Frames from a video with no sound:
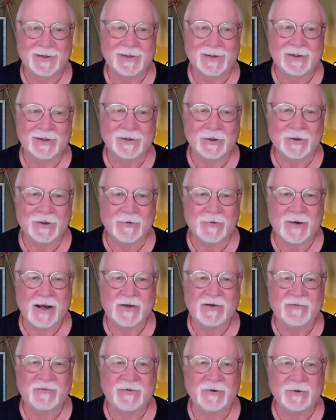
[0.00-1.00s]
Looking
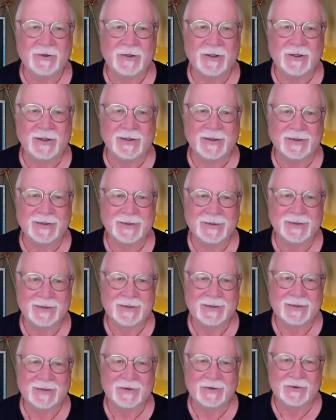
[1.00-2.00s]
around, you feel good.
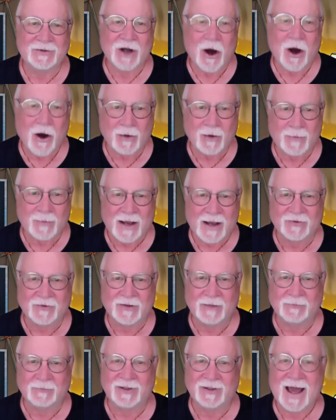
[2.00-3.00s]
The dog bounds
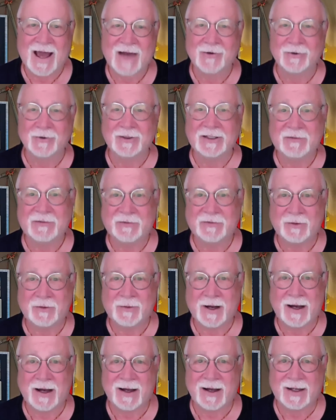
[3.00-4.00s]
up the ladder and leaves you
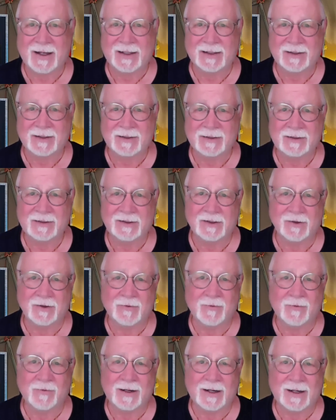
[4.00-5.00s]
behind. Oh
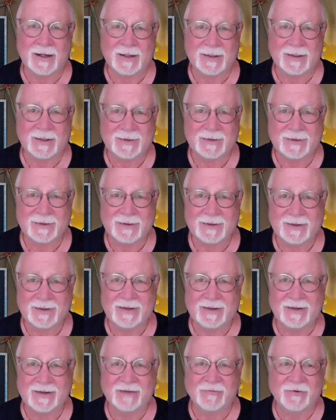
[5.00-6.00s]
my,
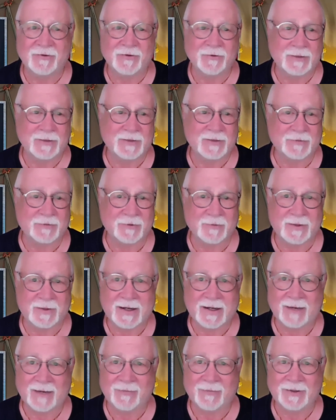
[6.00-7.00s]
I never dreamed this would be
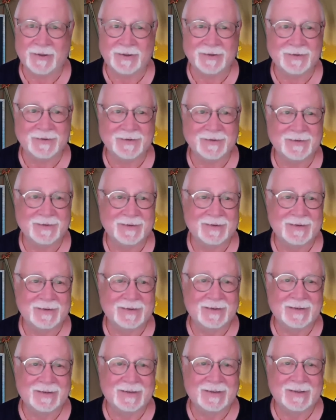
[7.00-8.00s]
happening.
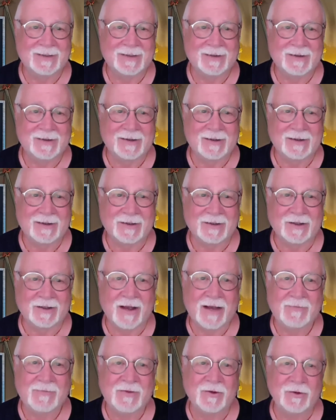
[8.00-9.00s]
The
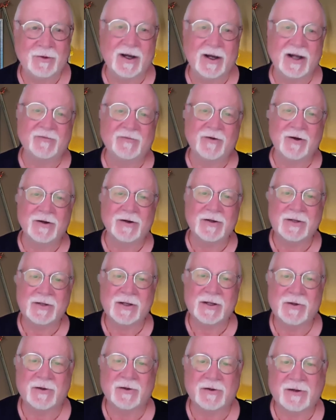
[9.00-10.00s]
climb through the icefall
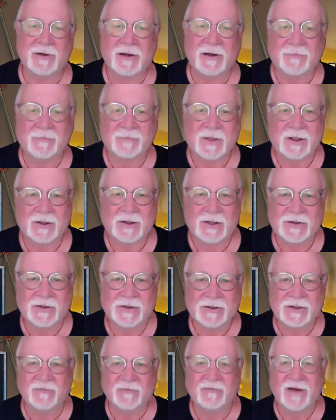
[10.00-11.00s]
continues,
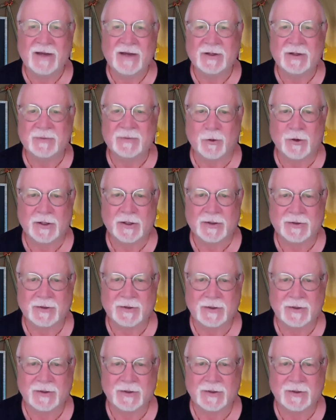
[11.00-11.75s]
touching on famous points.